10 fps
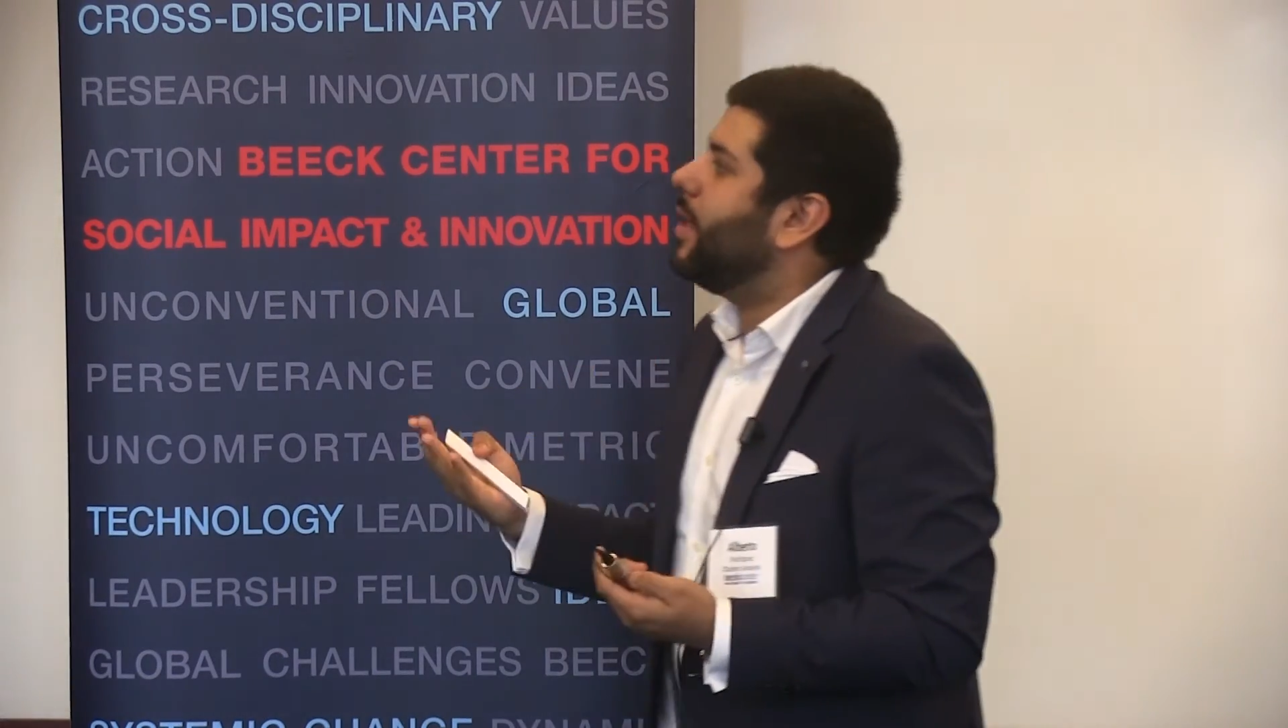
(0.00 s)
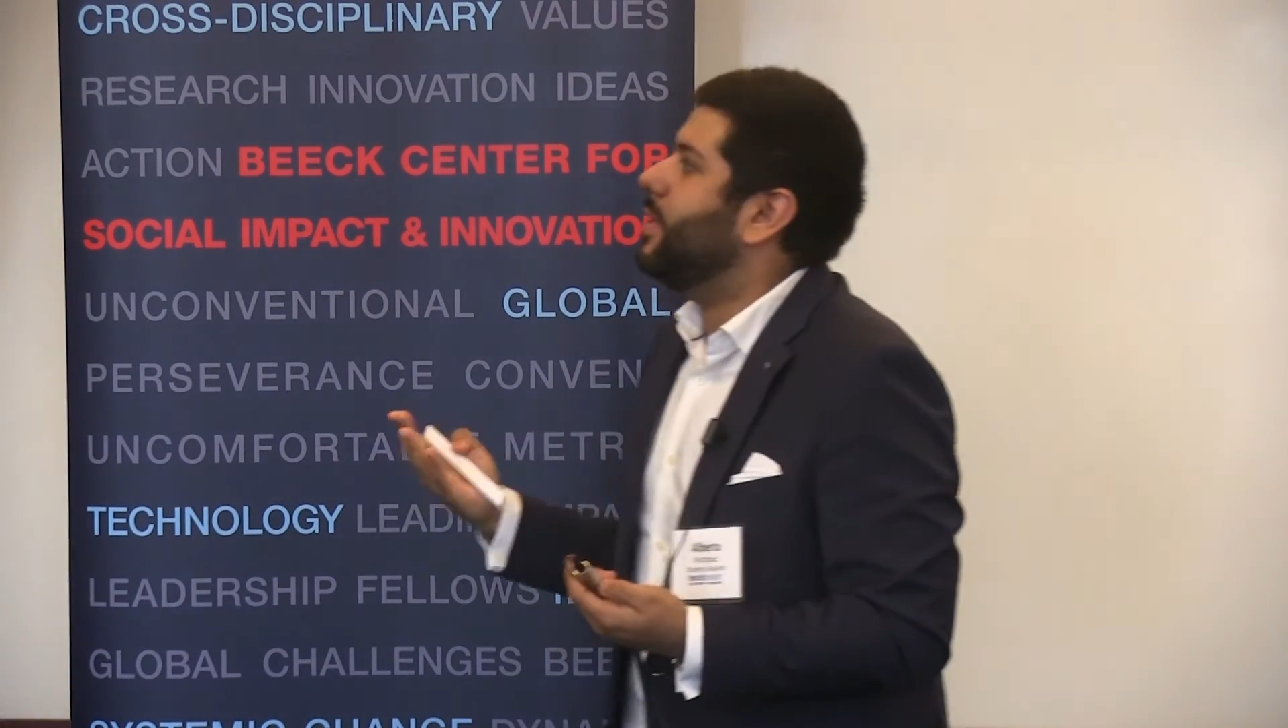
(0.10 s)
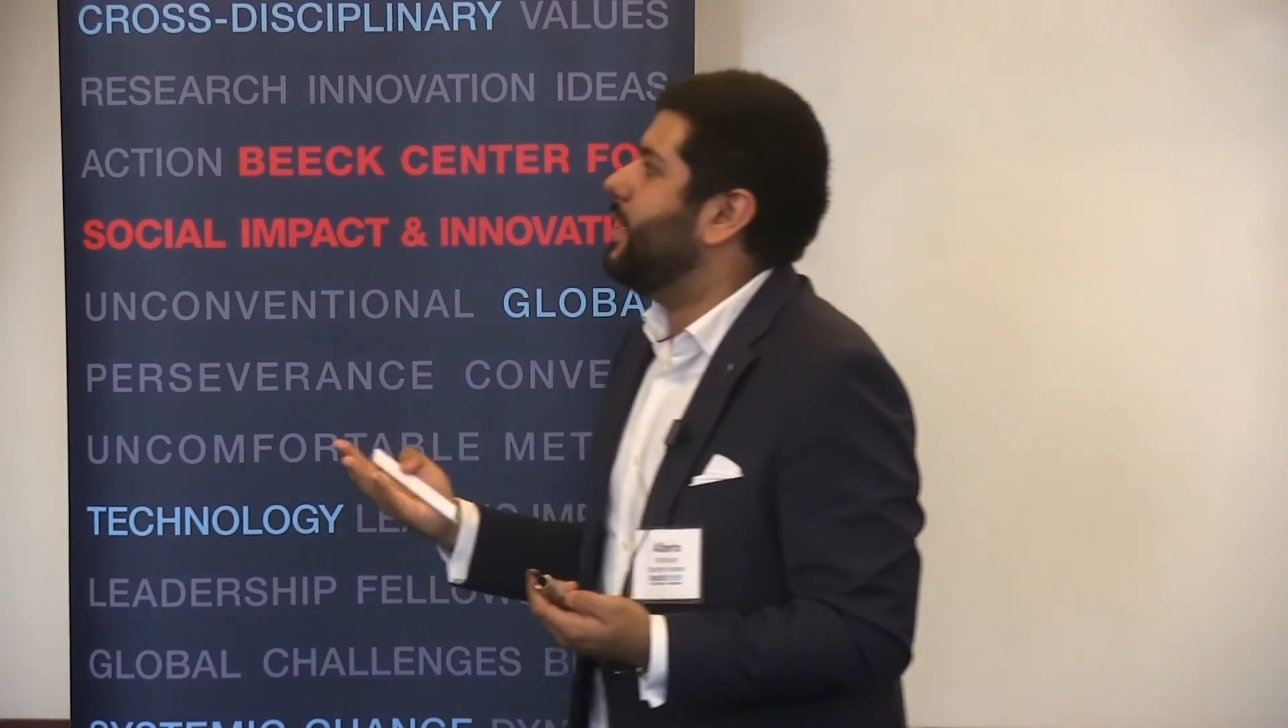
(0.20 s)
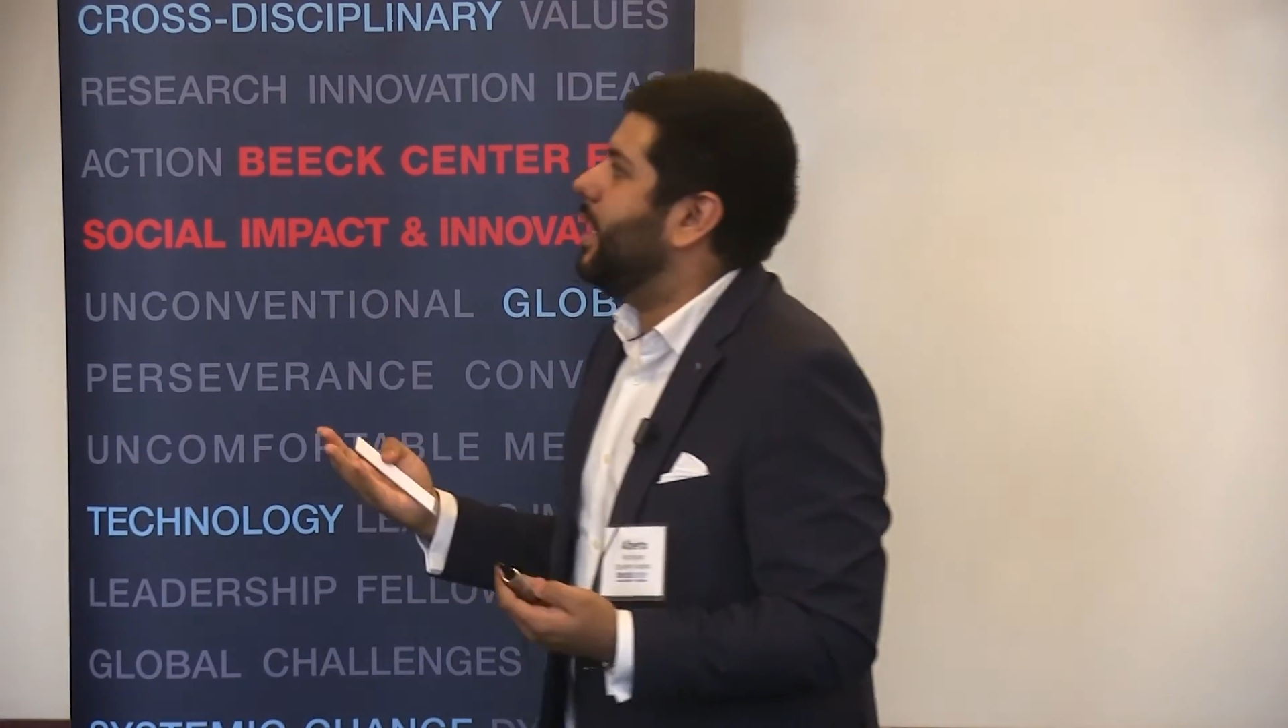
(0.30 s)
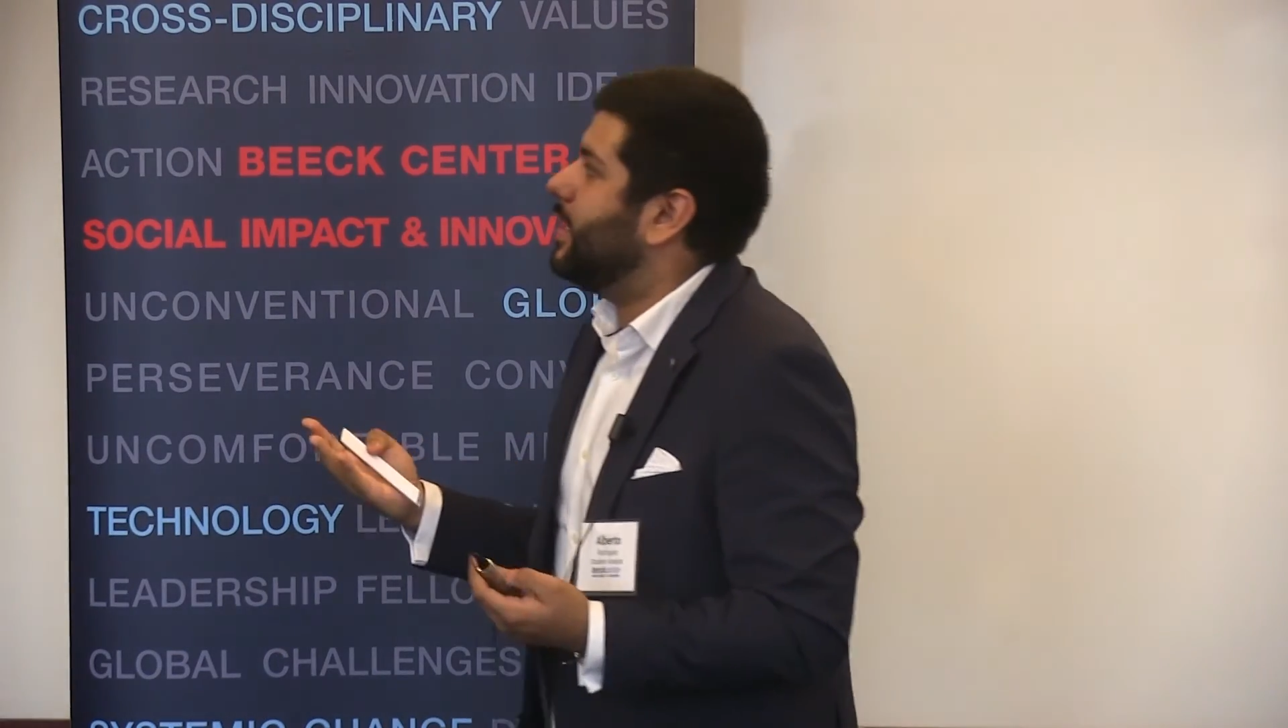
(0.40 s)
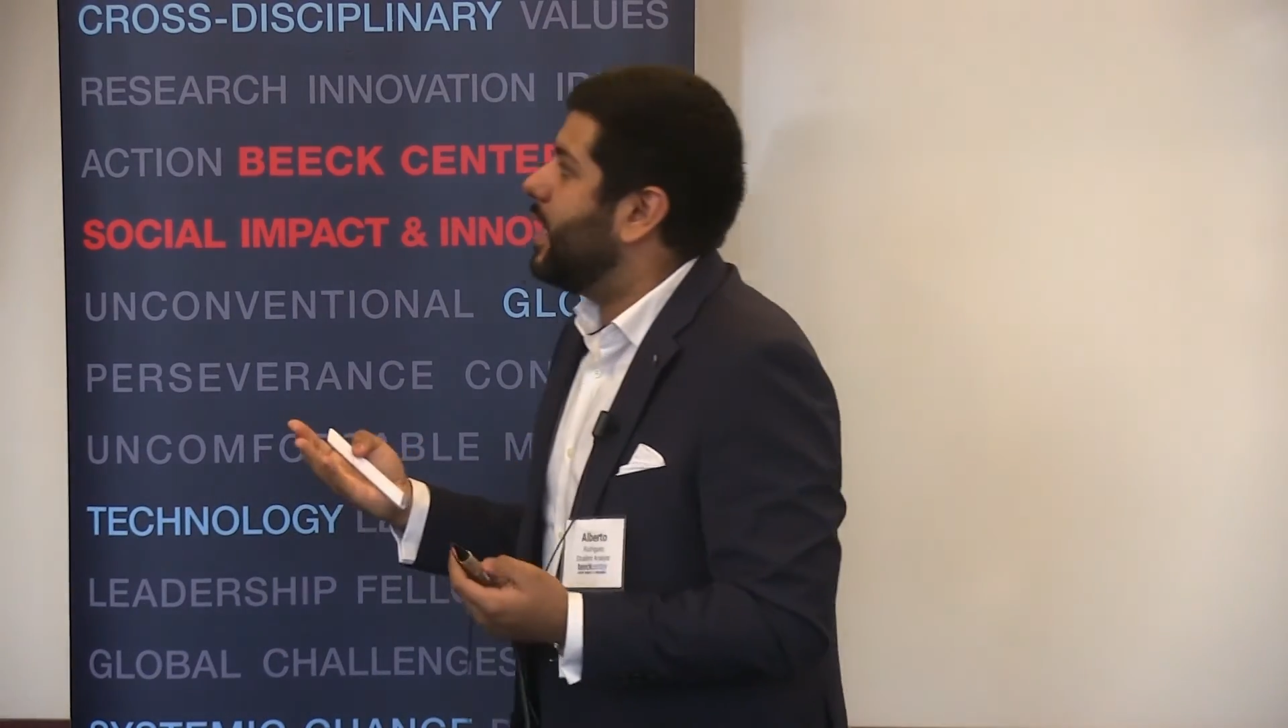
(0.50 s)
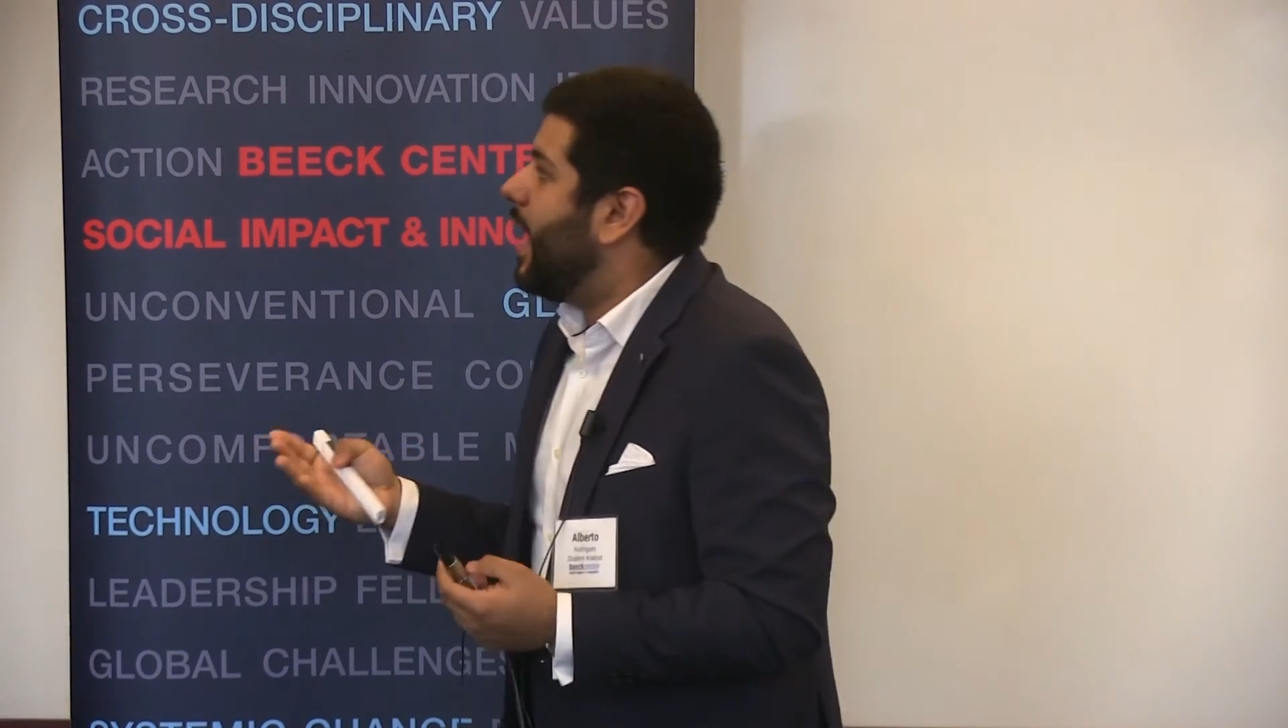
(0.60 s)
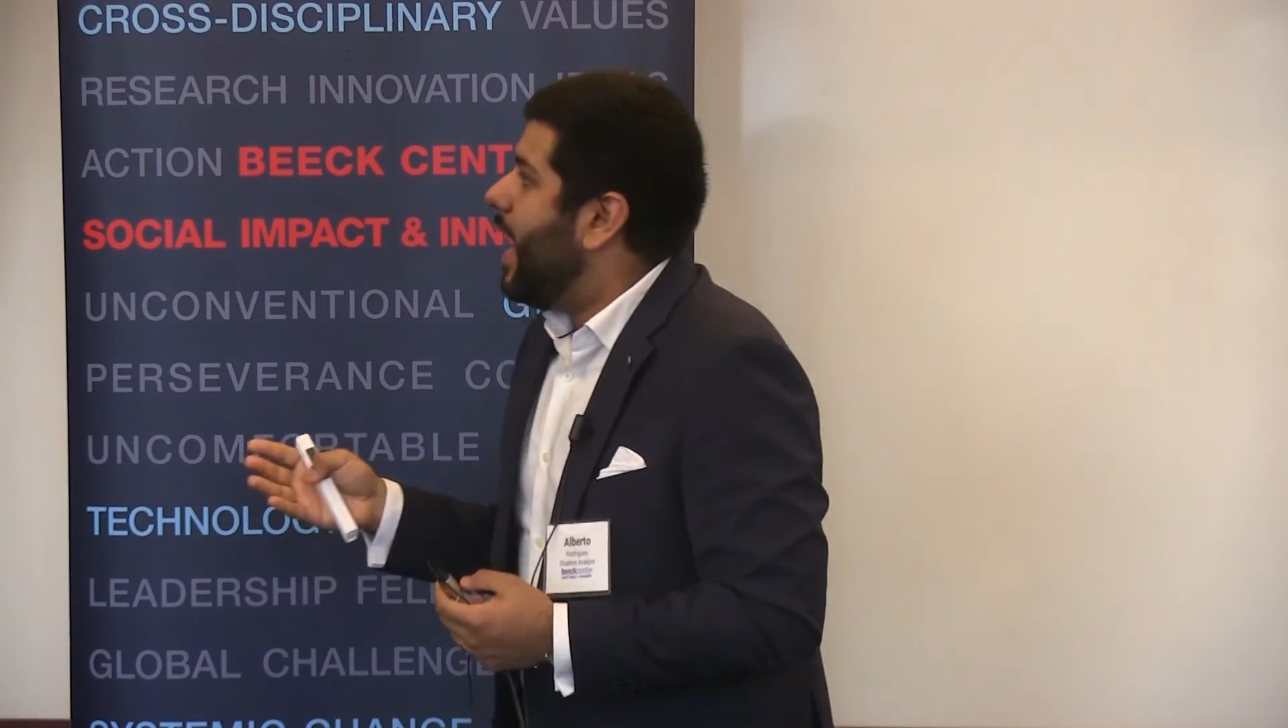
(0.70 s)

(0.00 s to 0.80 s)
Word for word: policy is.